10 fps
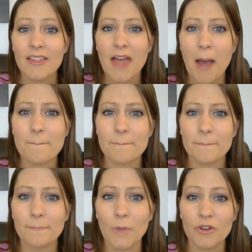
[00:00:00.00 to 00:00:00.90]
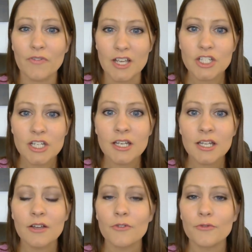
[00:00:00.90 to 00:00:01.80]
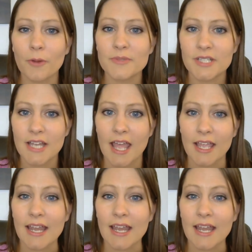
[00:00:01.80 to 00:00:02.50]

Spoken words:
that motivation from today?